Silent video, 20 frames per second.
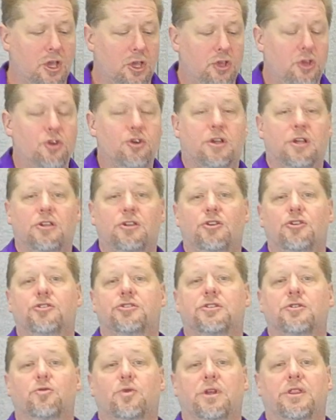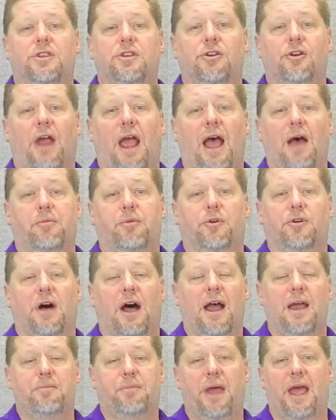You can use it with your Apple
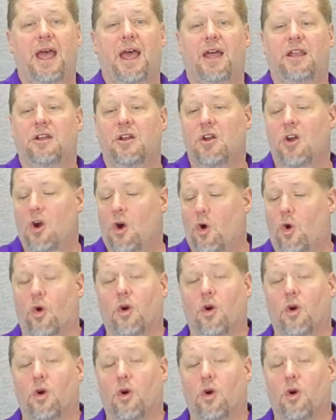iPad,